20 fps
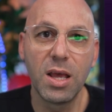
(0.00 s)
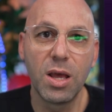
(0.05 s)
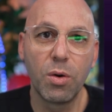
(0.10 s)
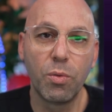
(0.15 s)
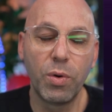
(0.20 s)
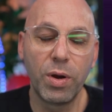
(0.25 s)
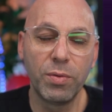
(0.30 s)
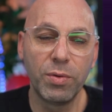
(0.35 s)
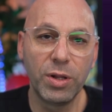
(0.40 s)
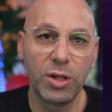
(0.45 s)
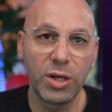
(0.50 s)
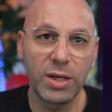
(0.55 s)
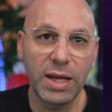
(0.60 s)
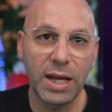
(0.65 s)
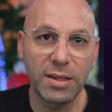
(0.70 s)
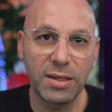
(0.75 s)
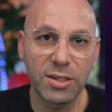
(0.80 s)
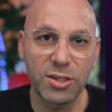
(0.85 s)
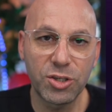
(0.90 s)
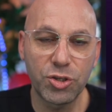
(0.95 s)
When we look
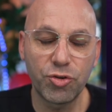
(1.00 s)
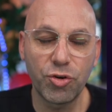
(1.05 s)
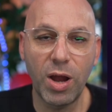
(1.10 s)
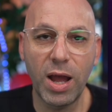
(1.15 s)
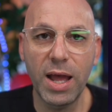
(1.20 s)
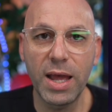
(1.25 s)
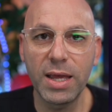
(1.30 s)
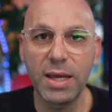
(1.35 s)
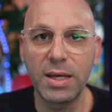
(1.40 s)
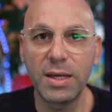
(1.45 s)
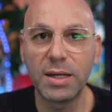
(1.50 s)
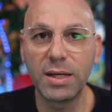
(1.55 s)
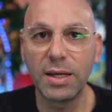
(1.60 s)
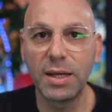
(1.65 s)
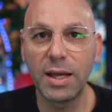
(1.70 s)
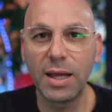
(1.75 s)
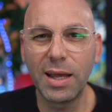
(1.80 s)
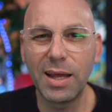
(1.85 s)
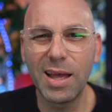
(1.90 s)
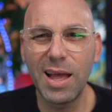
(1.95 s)
at the strike,
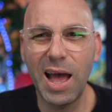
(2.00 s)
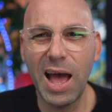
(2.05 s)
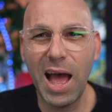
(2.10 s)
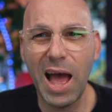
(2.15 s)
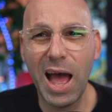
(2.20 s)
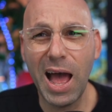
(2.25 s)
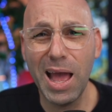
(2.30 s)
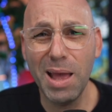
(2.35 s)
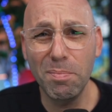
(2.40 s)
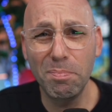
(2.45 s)
I